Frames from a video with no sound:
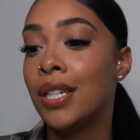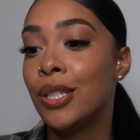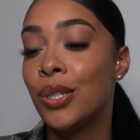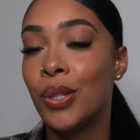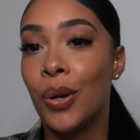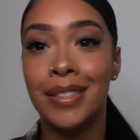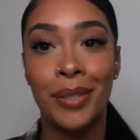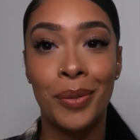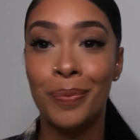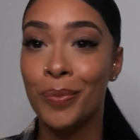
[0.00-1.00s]
So
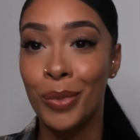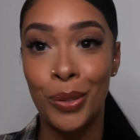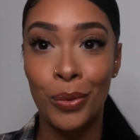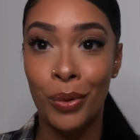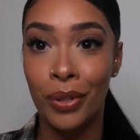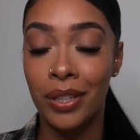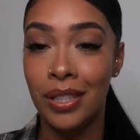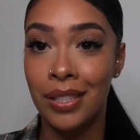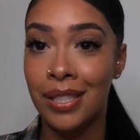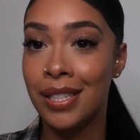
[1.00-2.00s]
what do all
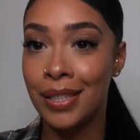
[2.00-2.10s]
these